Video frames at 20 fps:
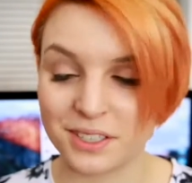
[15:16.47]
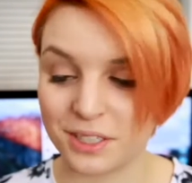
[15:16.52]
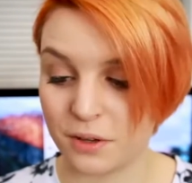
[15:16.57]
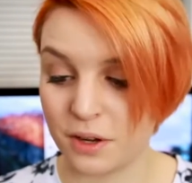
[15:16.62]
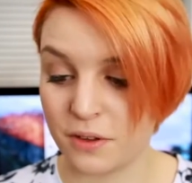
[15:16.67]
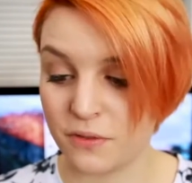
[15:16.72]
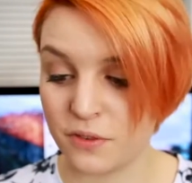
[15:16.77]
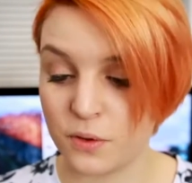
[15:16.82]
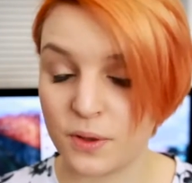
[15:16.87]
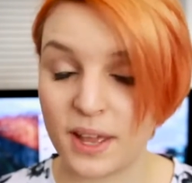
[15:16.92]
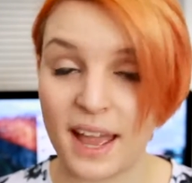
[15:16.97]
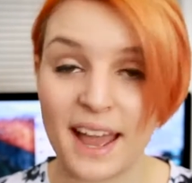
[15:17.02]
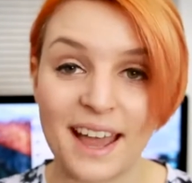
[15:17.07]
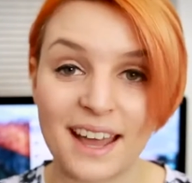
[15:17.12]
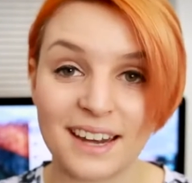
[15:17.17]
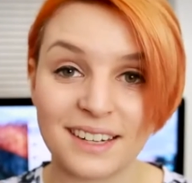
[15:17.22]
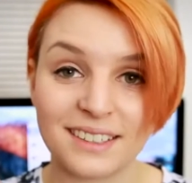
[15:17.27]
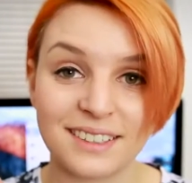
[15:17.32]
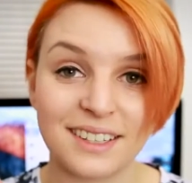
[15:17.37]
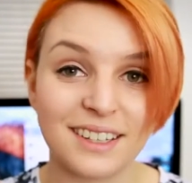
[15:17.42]
So if you
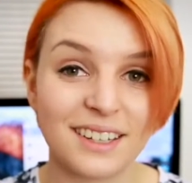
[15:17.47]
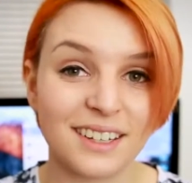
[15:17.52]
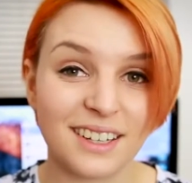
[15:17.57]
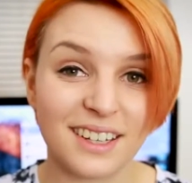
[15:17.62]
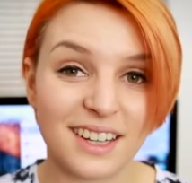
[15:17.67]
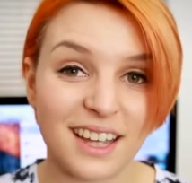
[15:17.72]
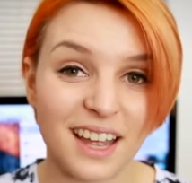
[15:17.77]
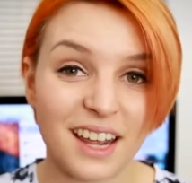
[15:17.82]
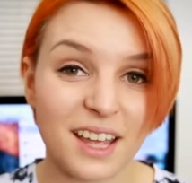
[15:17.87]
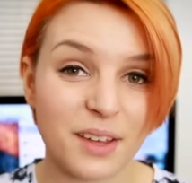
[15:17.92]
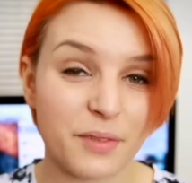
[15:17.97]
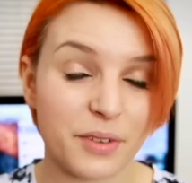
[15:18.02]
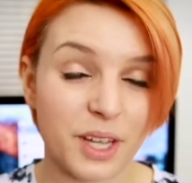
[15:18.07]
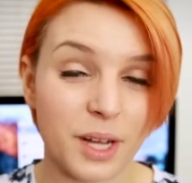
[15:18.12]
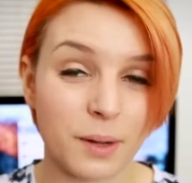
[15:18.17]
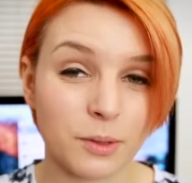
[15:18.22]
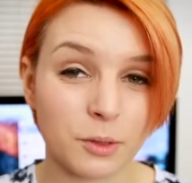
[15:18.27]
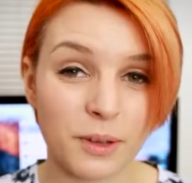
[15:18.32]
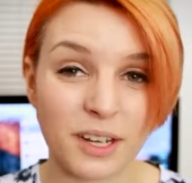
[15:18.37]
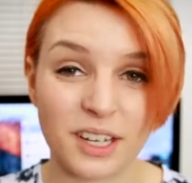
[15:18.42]
can get it, if it
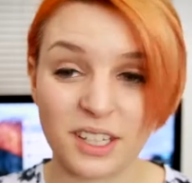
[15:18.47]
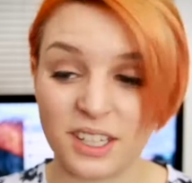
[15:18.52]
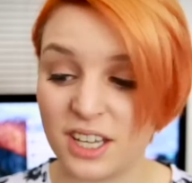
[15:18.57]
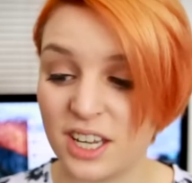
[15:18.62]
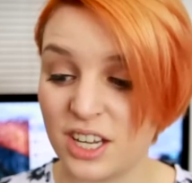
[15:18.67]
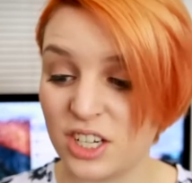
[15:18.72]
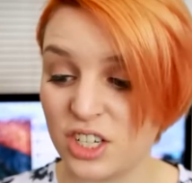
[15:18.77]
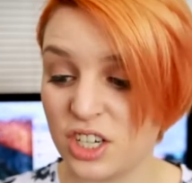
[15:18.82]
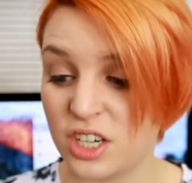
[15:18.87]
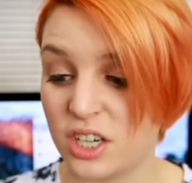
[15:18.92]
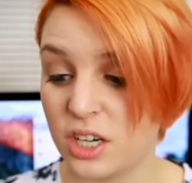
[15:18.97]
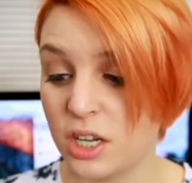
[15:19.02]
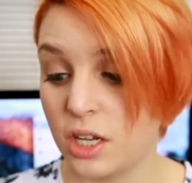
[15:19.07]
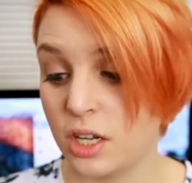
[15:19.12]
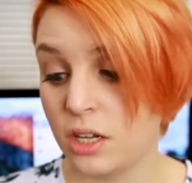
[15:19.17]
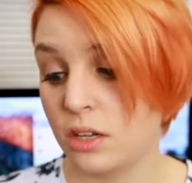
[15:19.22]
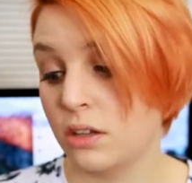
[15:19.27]
comes back in the kitchen,